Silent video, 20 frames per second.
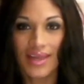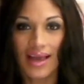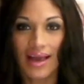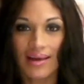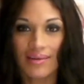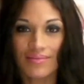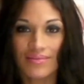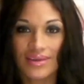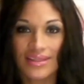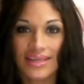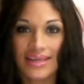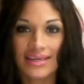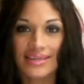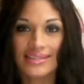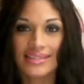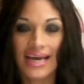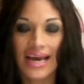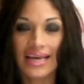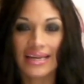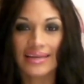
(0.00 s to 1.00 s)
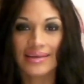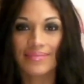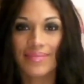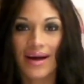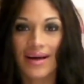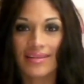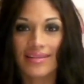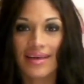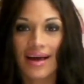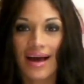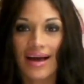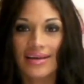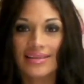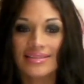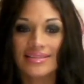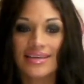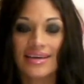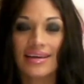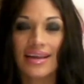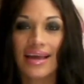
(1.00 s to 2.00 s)
I'm really excited about
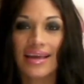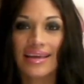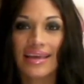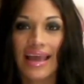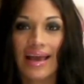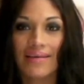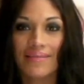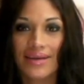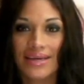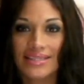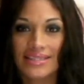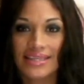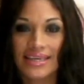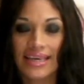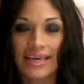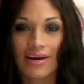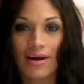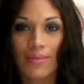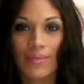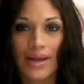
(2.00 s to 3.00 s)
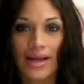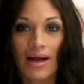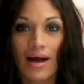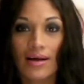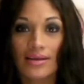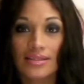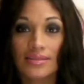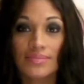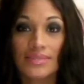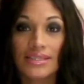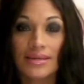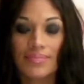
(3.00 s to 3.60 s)
that, and I can't wait to get all my costumes